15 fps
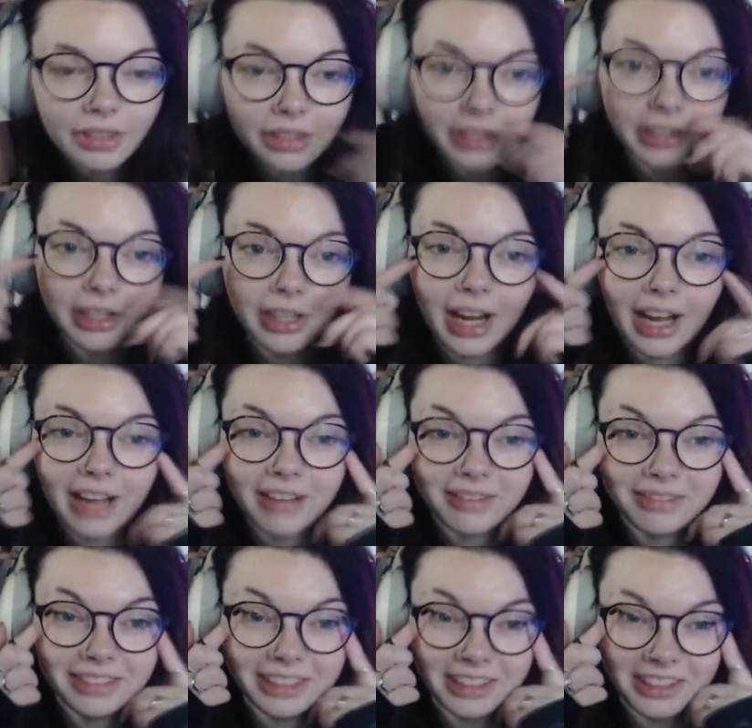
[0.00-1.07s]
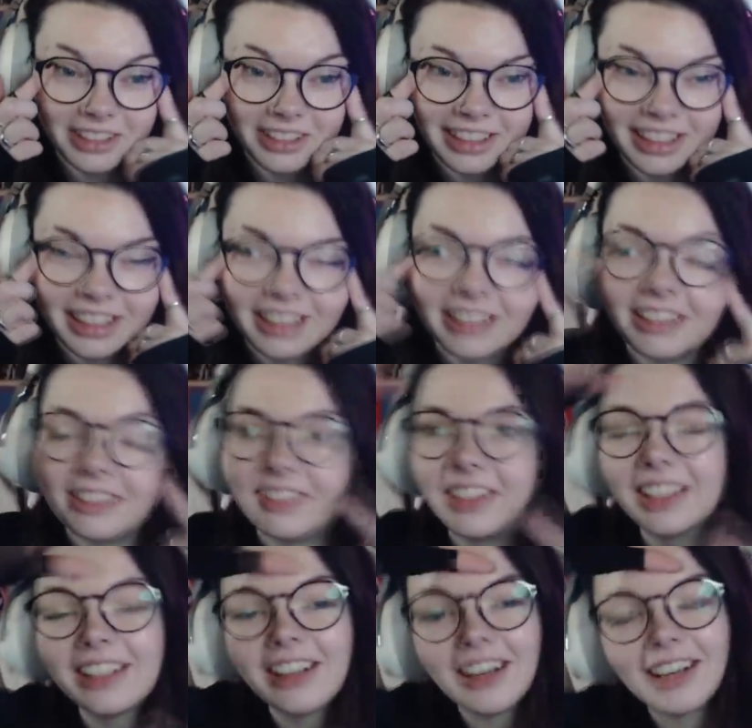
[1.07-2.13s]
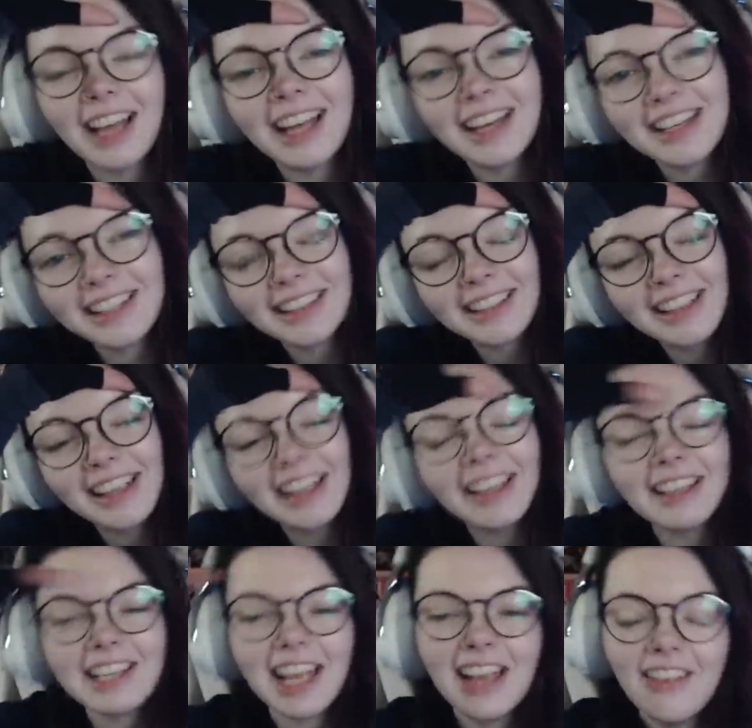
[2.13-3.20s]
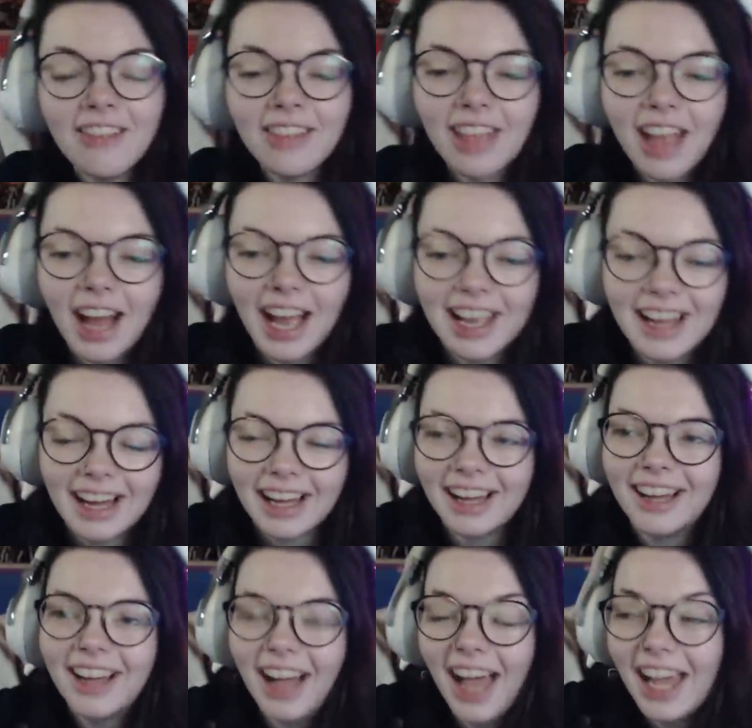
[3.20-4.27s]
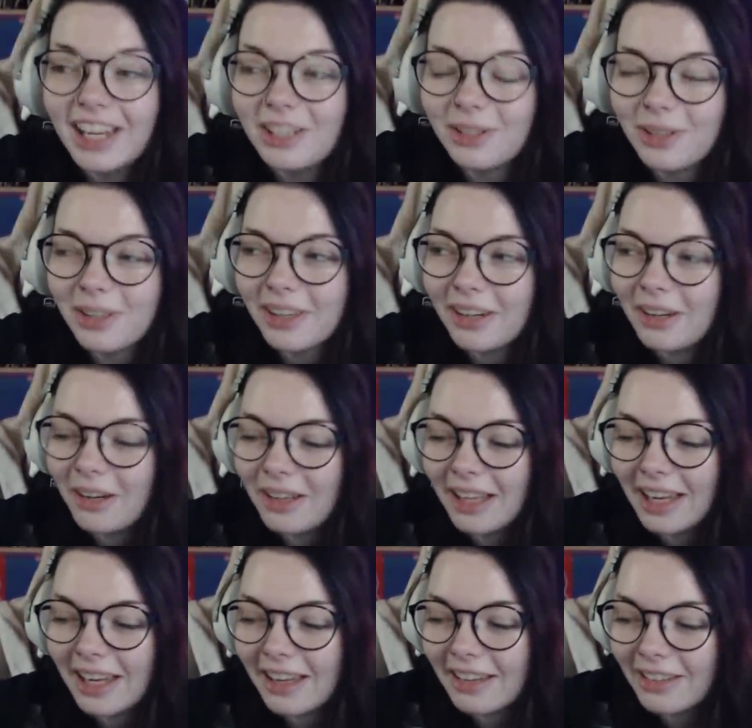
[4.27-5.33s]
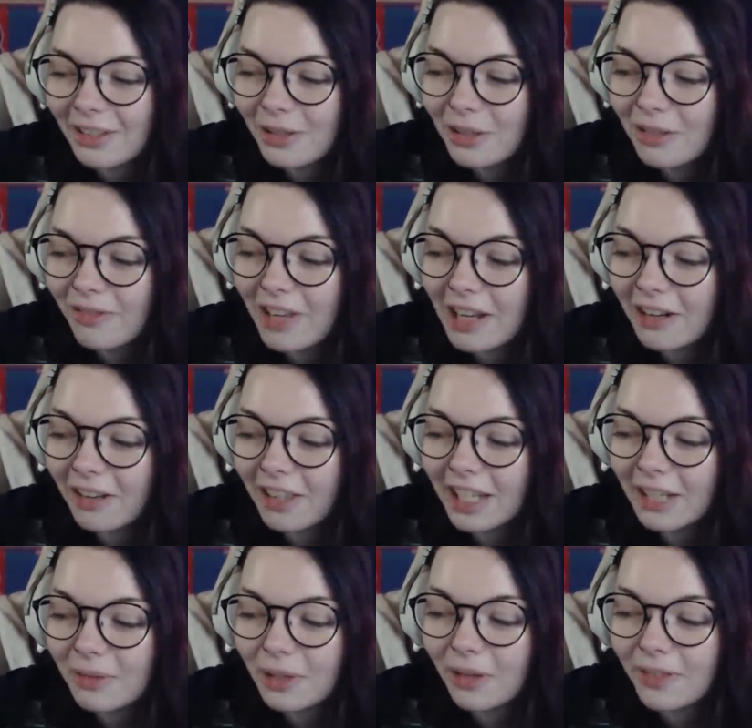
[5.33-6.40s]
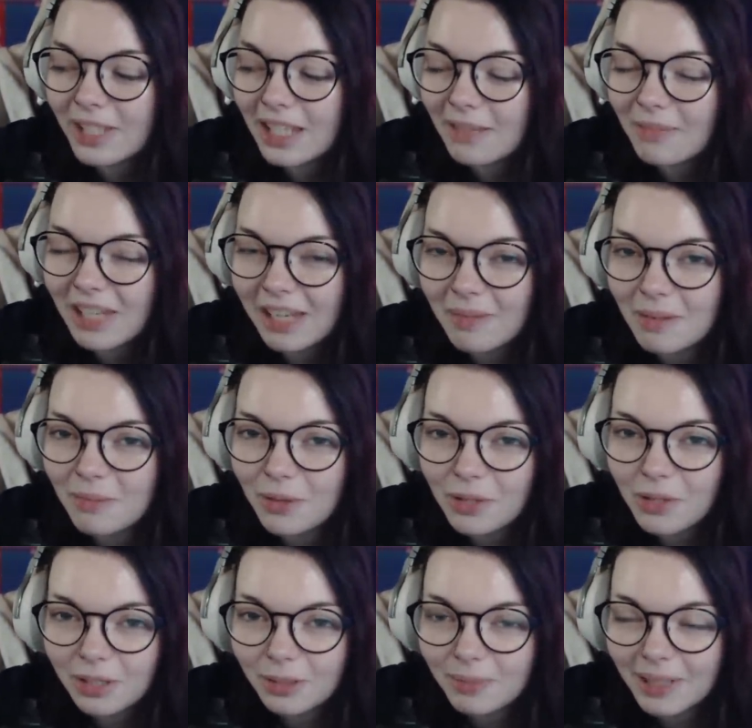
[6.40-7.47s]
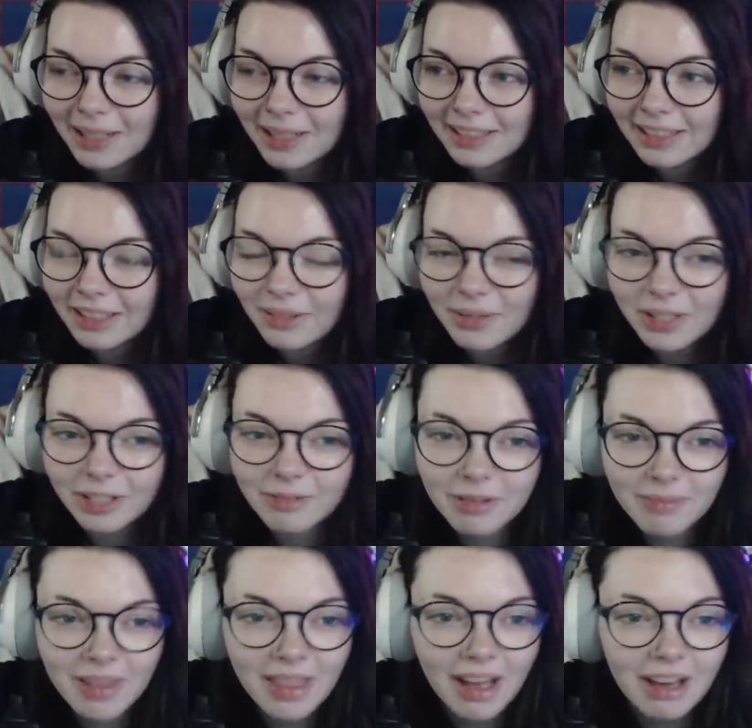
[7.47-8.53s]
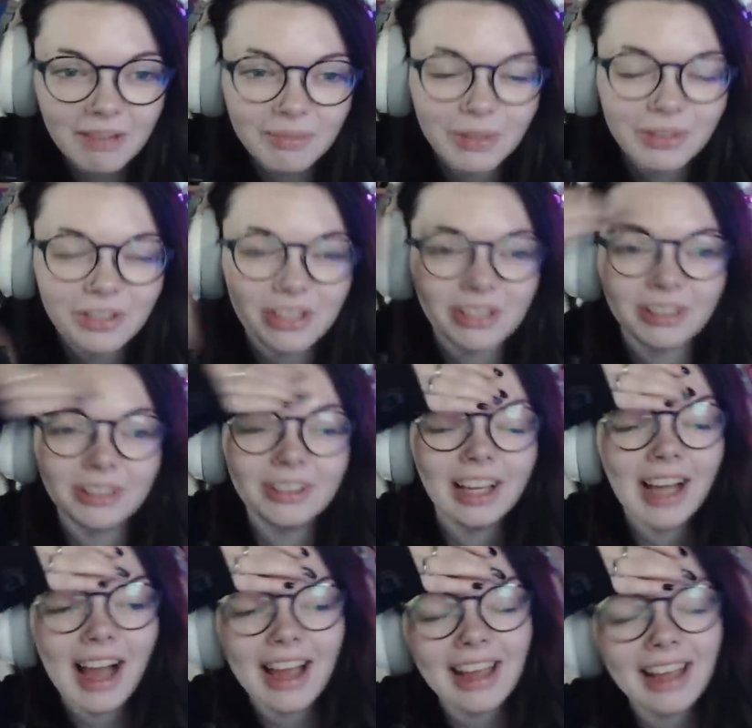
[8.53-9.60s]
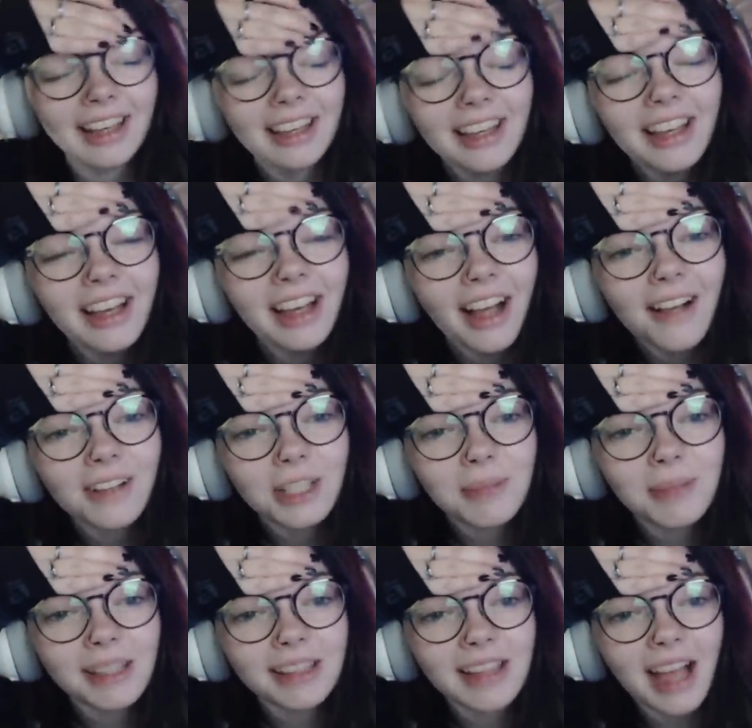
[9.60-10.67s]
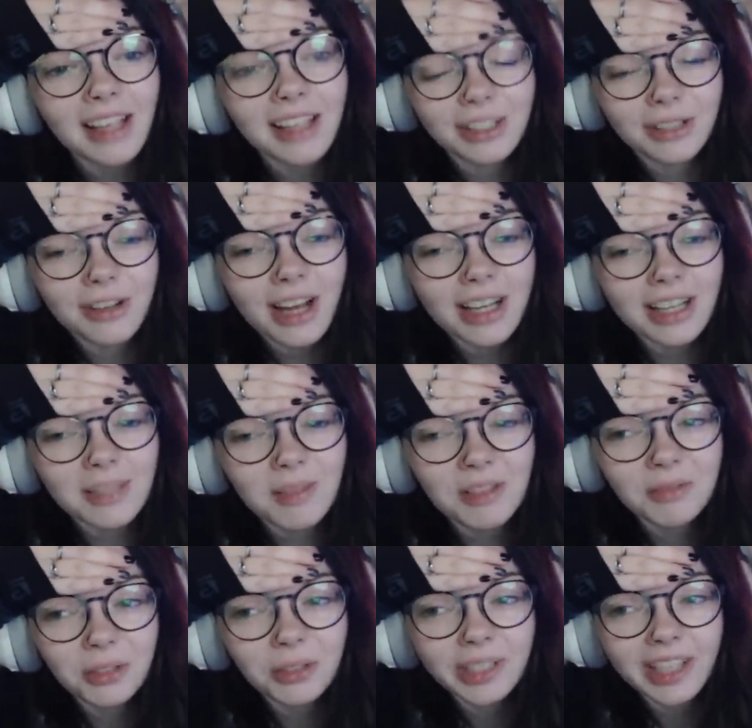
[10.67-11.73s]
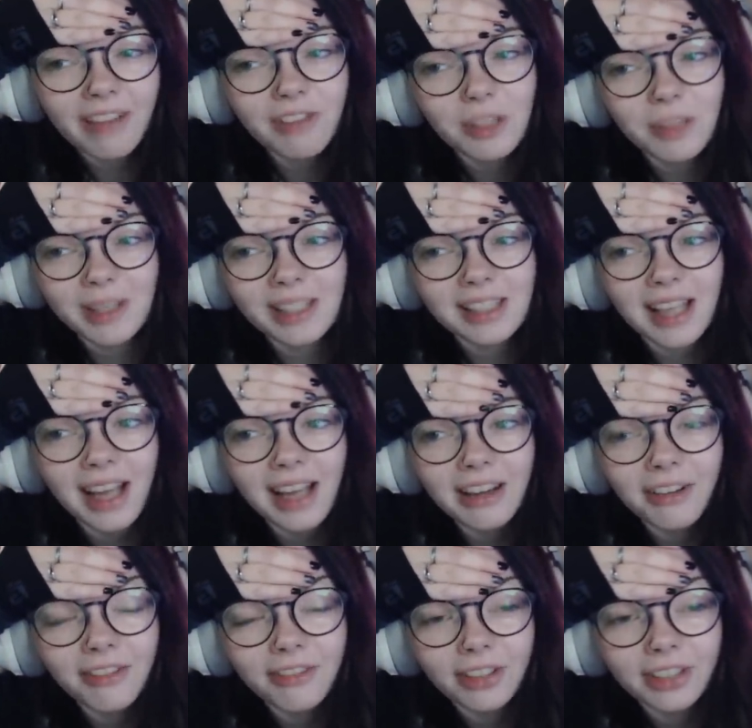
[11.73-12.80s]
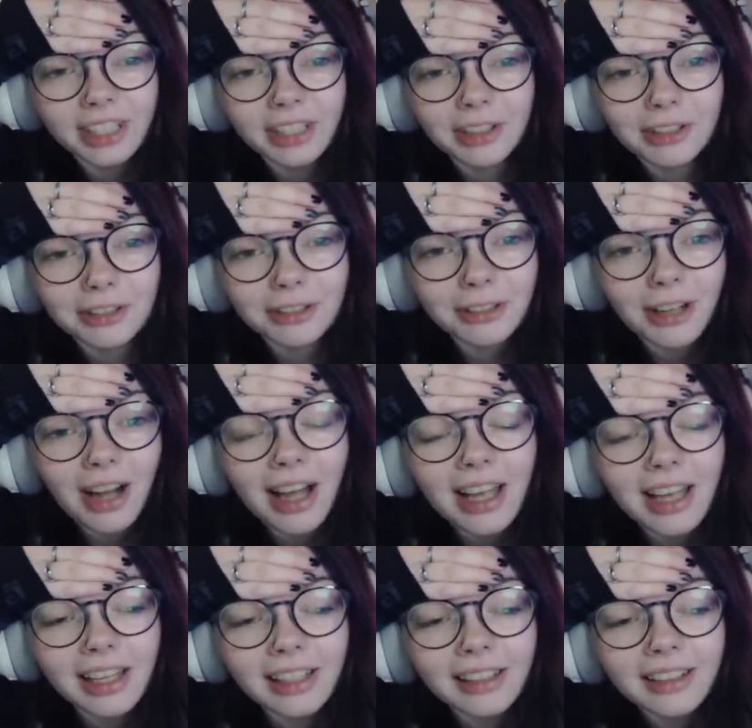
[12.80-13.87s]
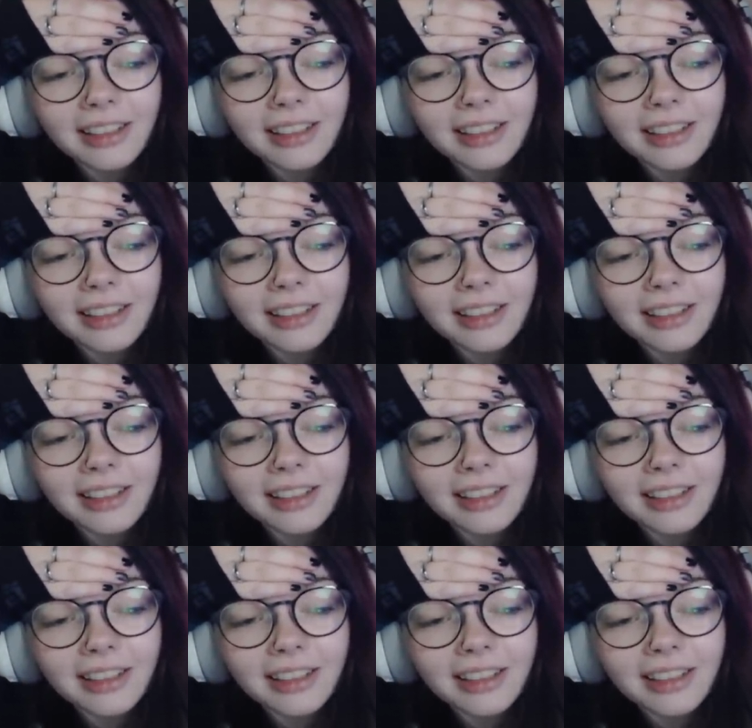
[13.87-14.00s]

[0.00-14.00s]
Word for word: Dude, I am literally. Oh my god. I didn't think, like. I I knew that like the whole Vader thing would obviously make me emotional, but I didn't think it was gonna make me that emotional. Like I I've just been, as the credits have been rolling, I've just been sat here fucking crying.